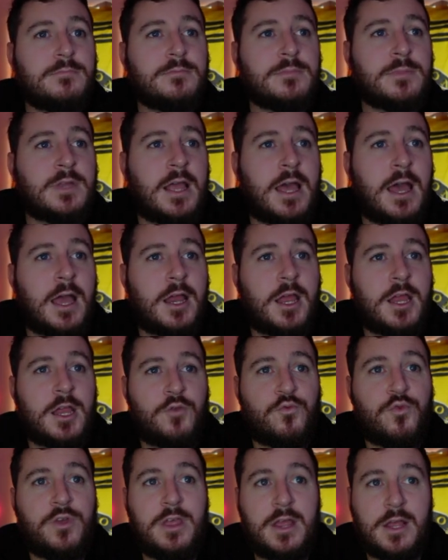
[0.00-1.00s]
And
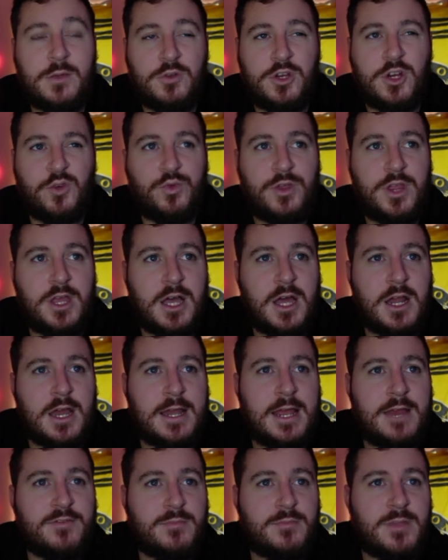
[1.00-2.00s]
really that's what you really kind of
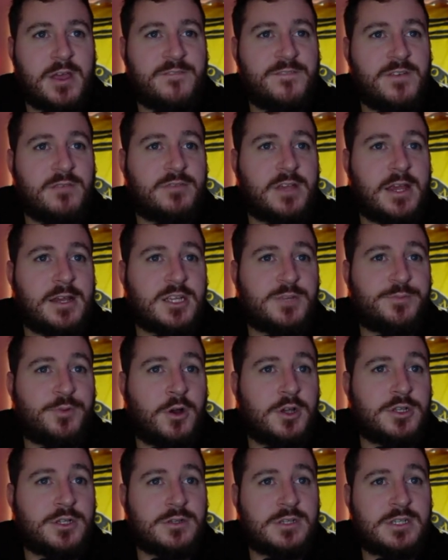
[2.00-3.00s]
need from him. He had 15
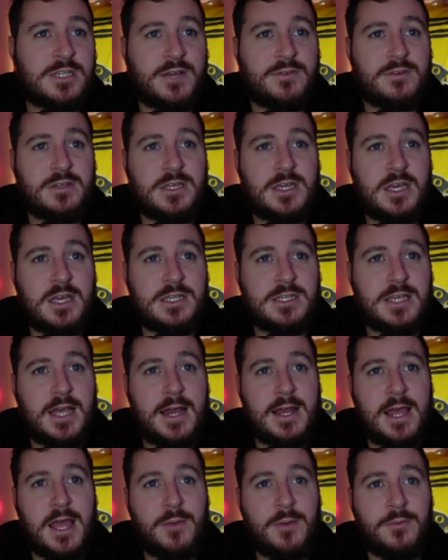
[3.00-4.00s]
disposals, 7 kicks, 8
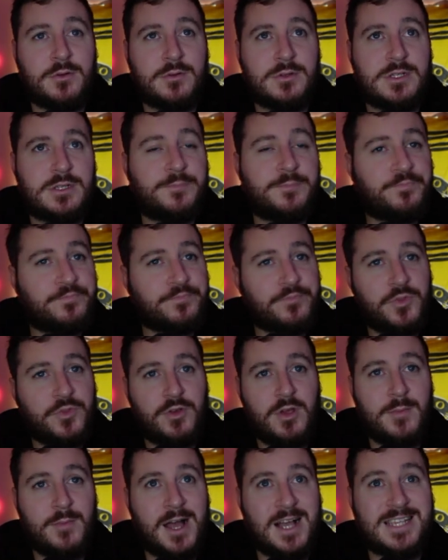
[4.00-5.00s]
handballs, 3
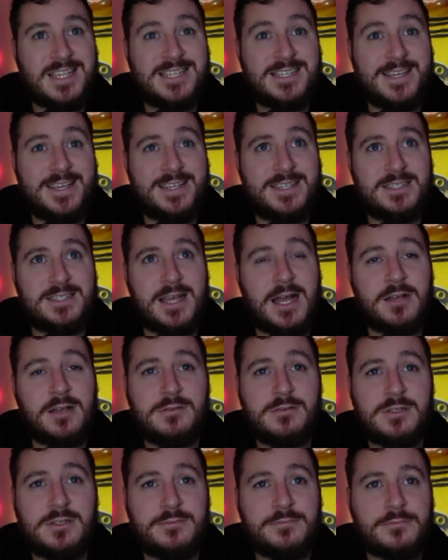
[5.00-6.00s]
marks, 6
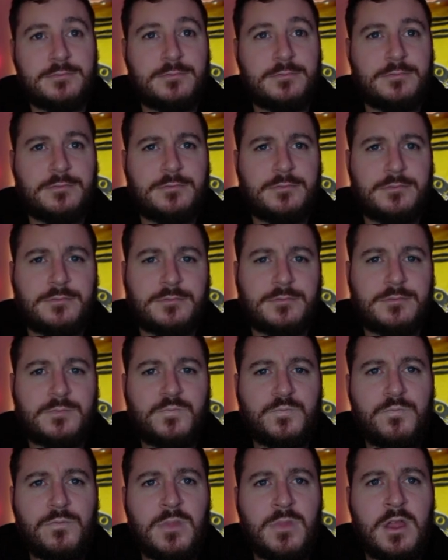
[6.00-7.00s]
tackles.
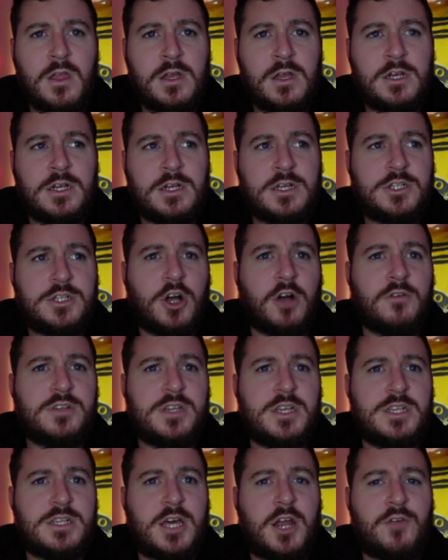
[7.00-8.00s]
So obviously
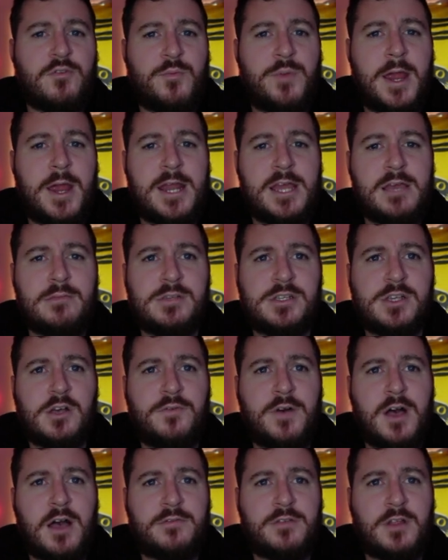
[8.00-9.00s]
he's kind of repeating himself
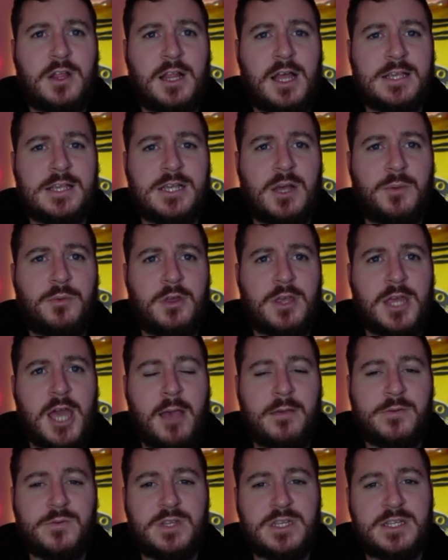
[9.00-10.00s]
after the last couple of
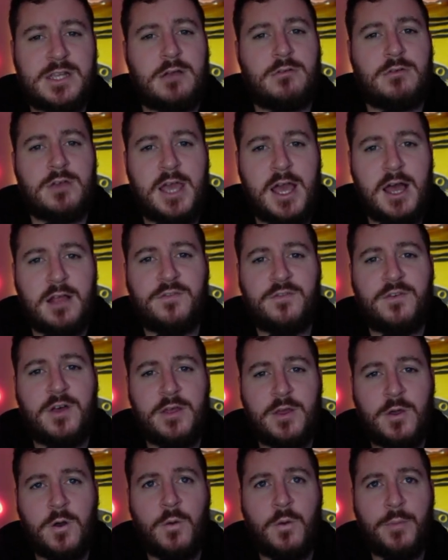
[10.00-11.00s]
games with his tackle counts finally
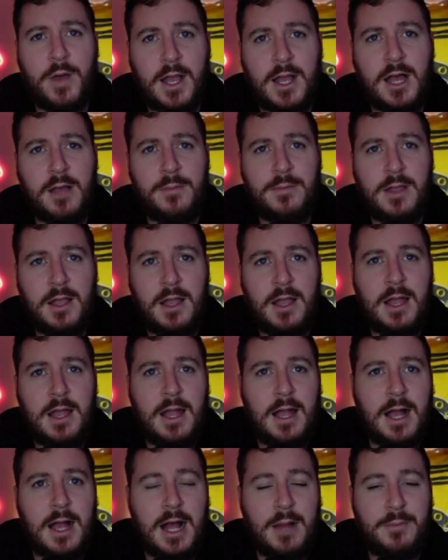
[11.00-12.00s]
going back up.
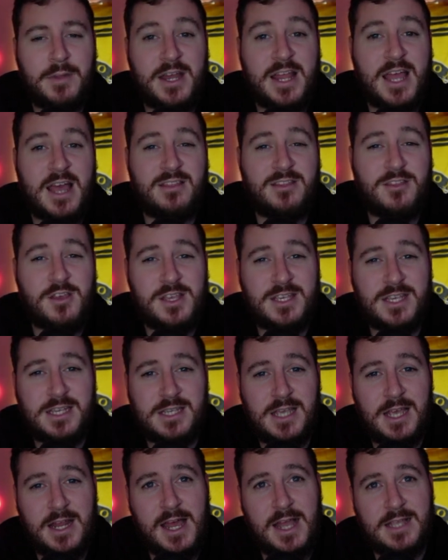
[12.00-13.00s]
And he had 36
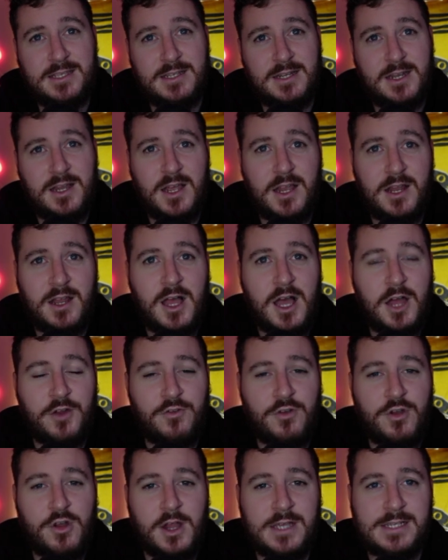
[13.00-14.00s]
headouts and
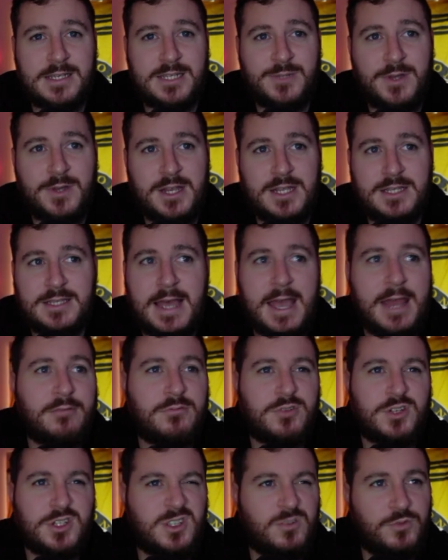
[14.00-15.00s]
196 minutes gained,
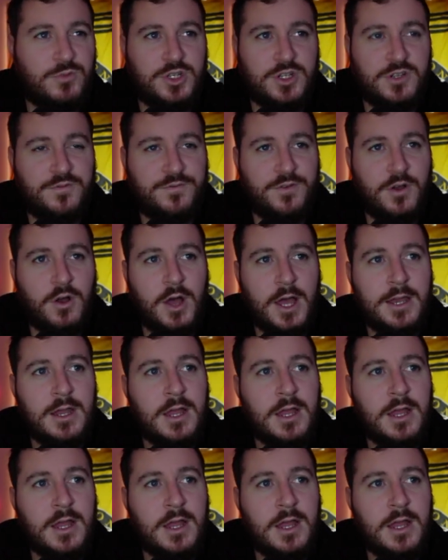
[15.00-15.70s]
which is fine.